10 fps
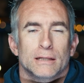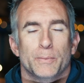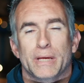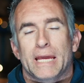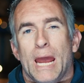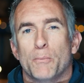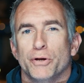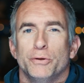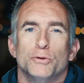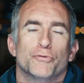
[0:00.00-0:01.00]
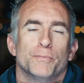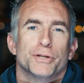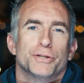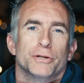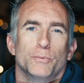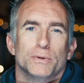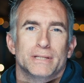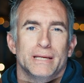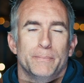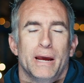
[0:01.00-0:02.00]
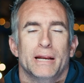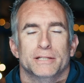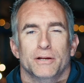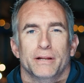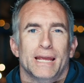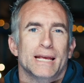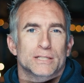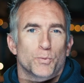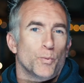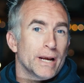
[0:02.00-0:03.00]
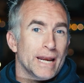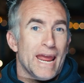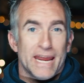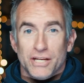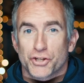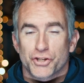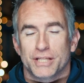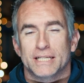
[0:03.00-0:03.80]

The big camera news from the show was the Panasonic S1H.